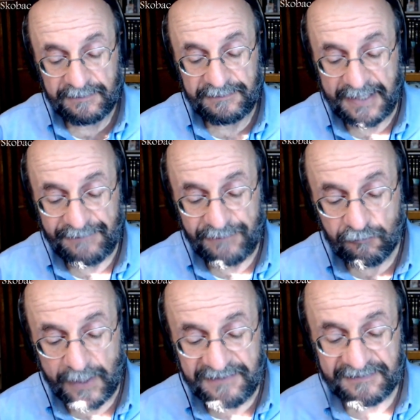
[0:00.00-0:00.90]
David
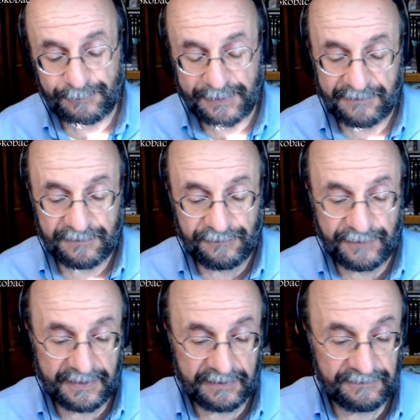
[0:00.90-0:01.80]
writes about the
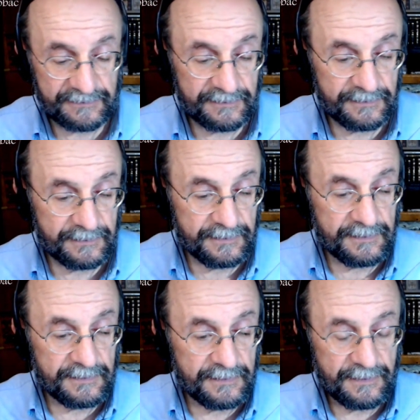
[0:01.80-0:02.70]
fact
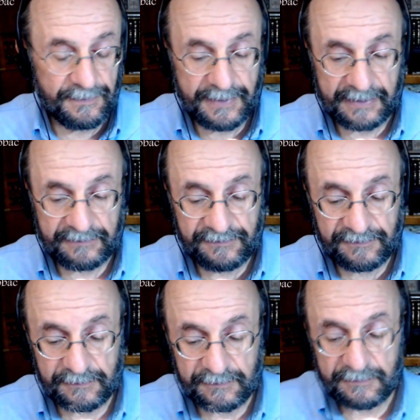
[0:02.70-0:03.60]
that
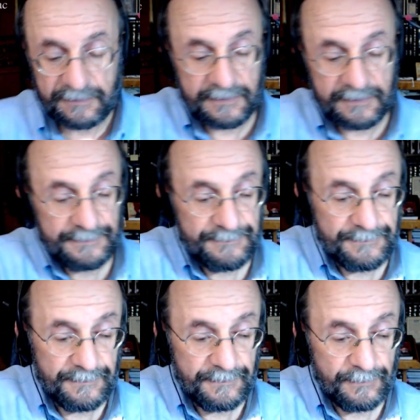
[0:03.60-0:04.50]

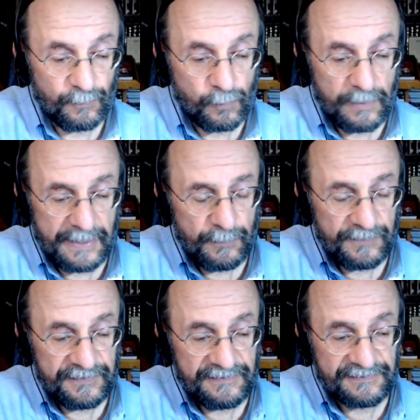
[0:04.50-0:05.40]
why
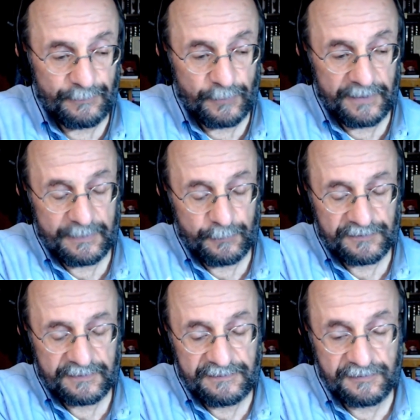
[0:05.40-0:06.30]
was he someone that was
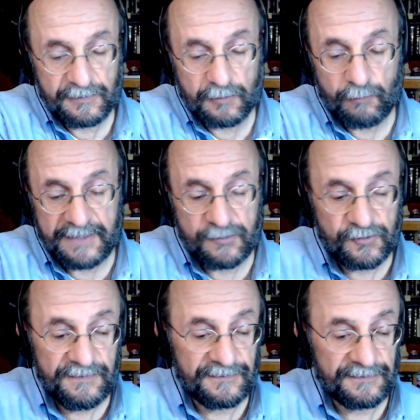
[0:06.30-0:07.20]
considered
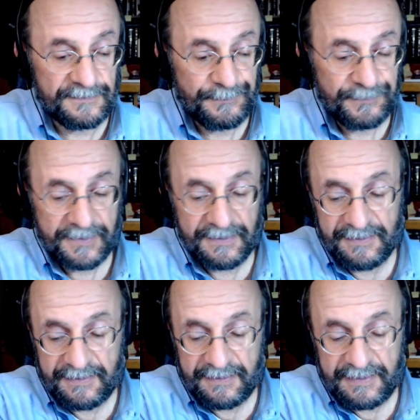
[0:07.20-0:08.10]
righteous?
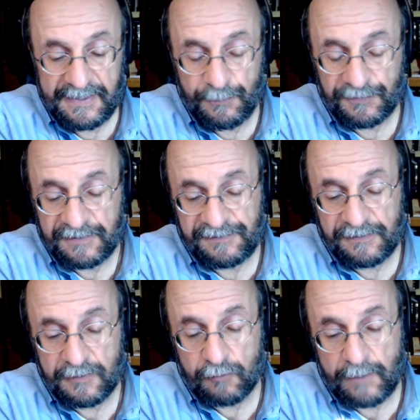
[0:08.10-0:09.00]
He was
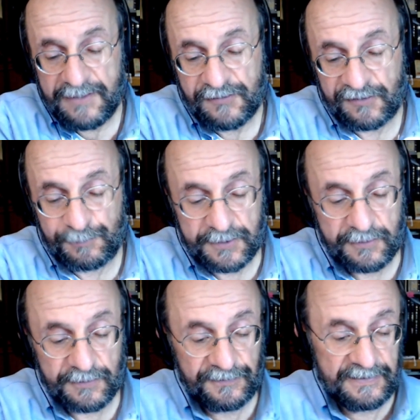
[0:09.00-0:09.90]
considered righteous
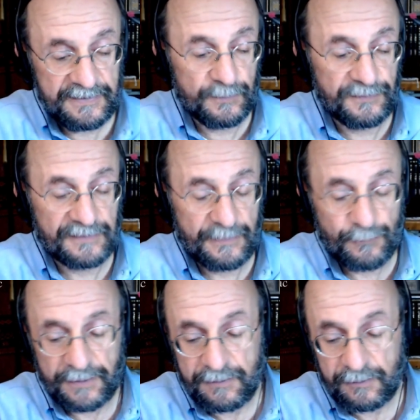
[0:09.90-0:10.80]
because he was
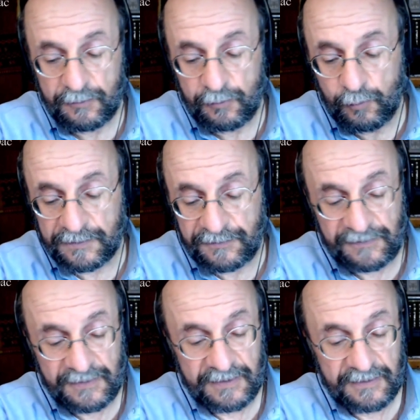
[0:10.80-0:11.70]
someone who was
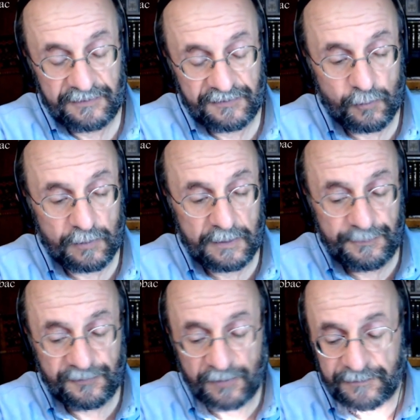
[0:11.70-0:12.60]
Torah
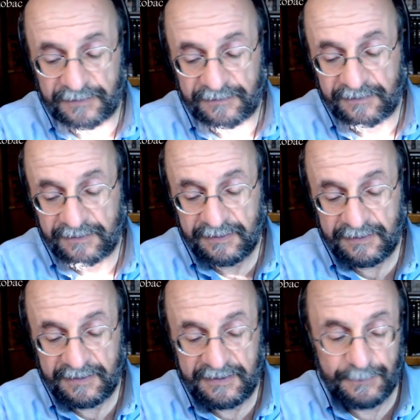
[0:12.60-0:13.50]
observant.
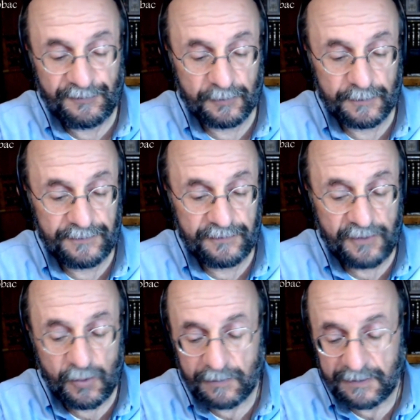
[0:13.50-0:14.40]
He observed the
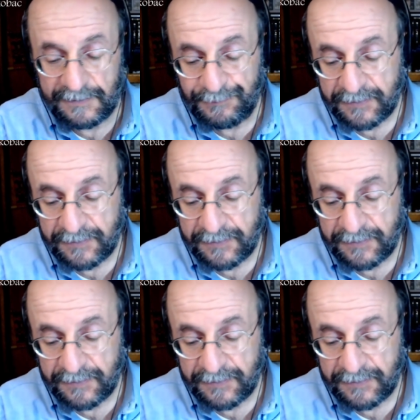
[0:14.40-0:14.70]
Torah.